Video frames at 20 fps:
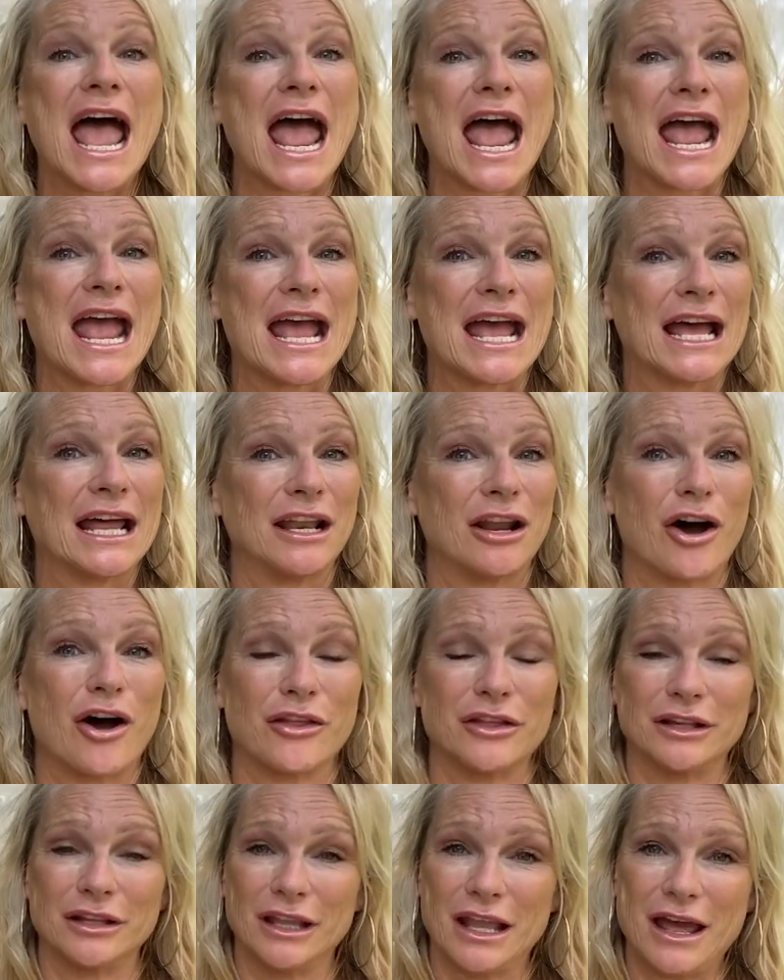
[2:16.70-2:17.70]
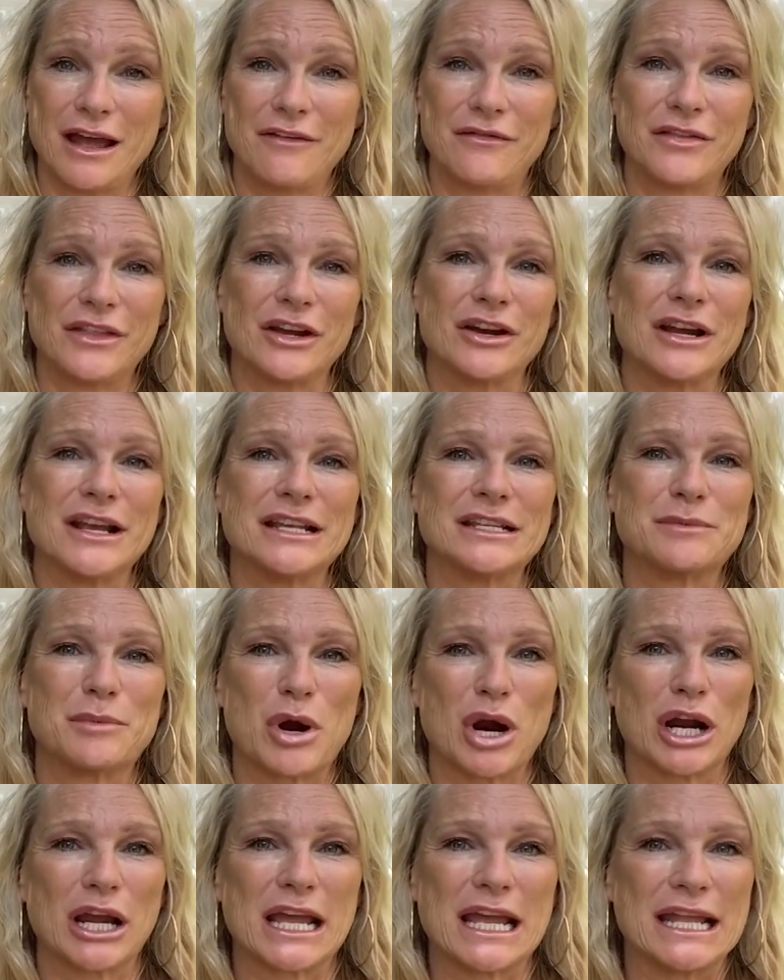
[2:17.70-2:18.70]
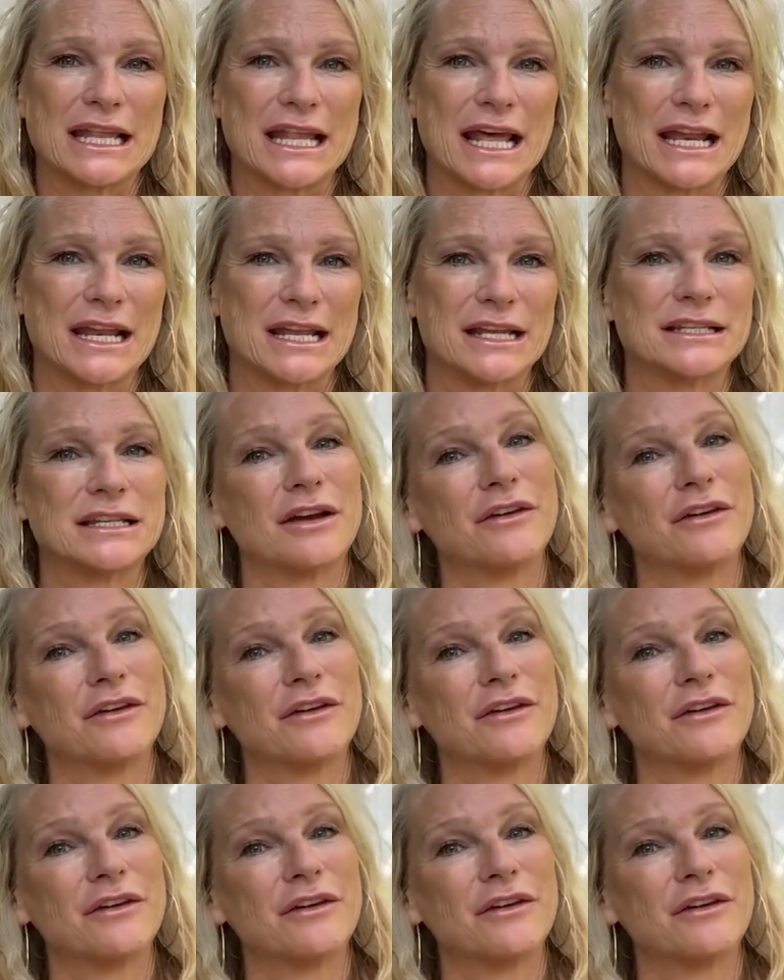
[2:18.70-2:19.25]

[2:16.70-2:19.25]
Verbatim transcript: and on the left, there is parking that is